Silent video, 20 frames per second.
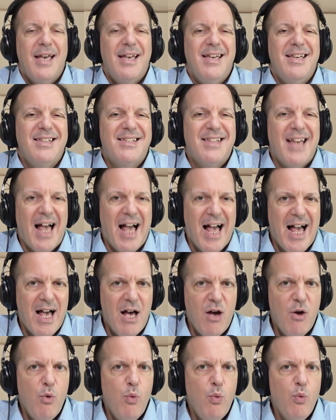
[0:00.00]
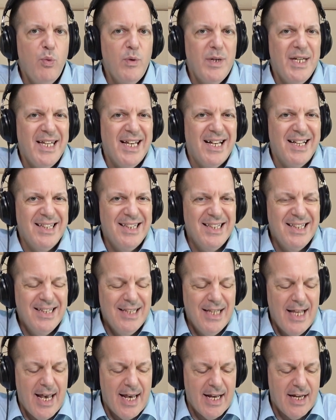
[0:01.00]
is how we
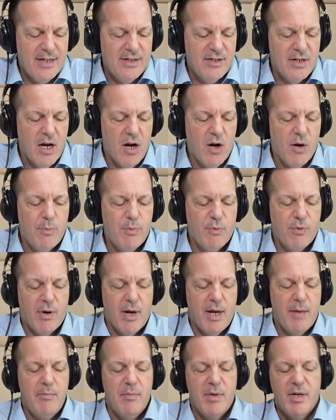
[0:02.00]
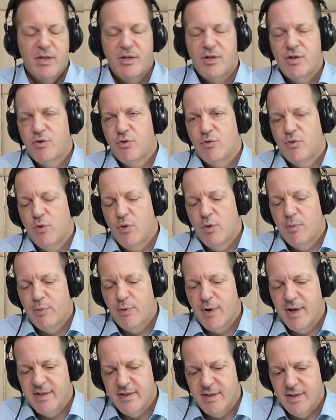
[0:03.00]
elect our prime minister or
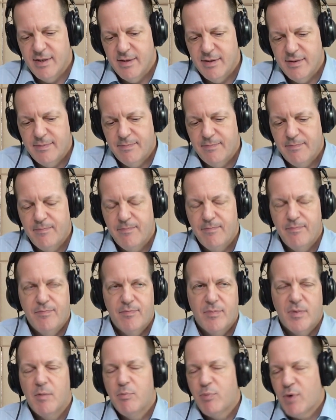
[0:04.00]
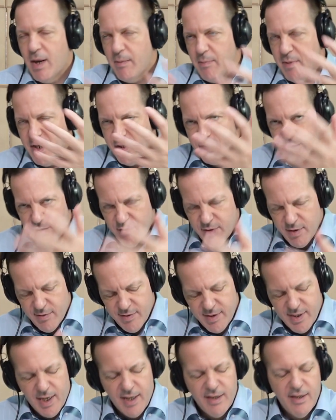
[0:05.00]
president. Prime minister here
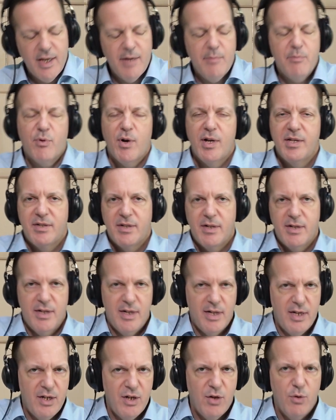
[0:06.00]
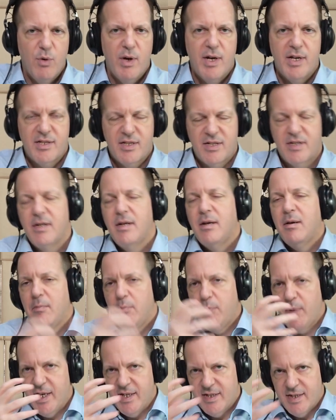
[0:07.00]
in Thailand, president in the U.S.
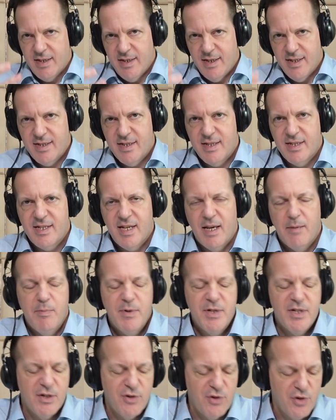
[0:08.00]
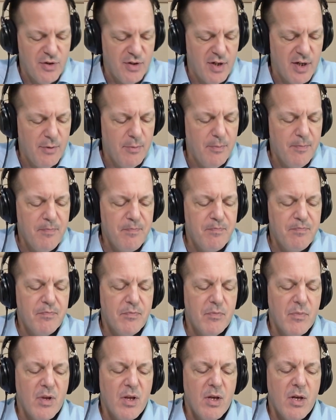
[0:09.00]
Basically, it's the same position, though.
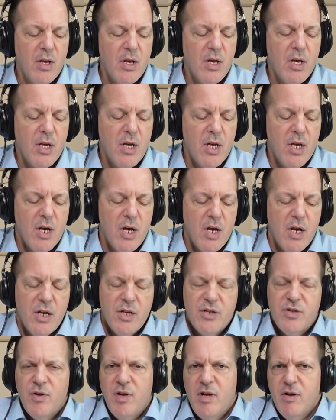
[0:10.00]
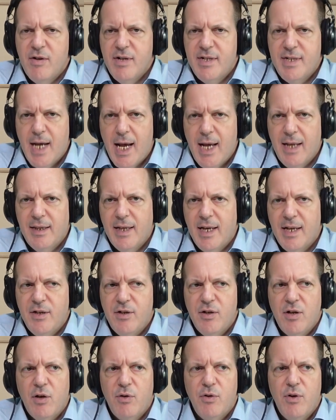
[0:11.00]
So here in Thailand,
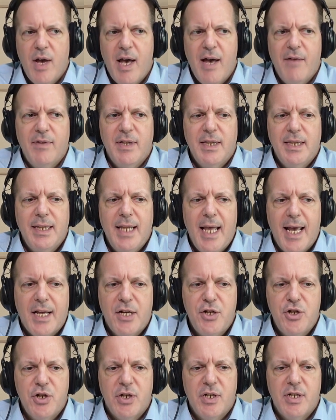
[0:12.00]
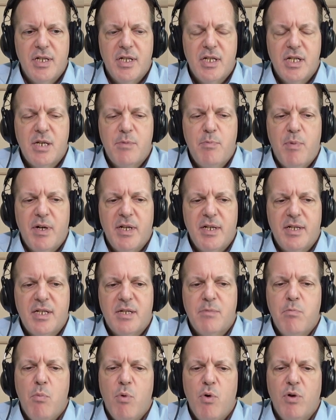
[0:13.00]
you have elections, but
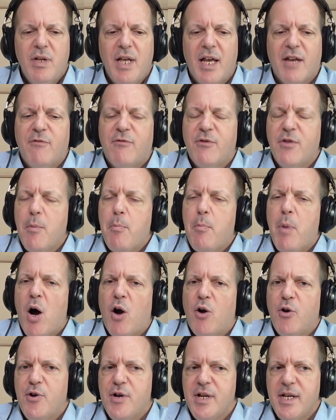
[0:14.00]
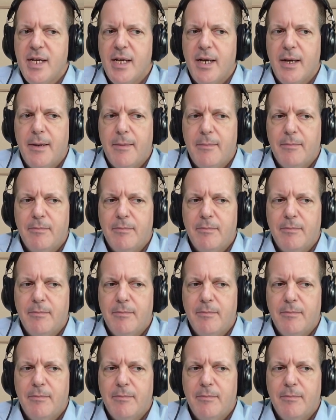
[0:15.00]
it's more like for the party.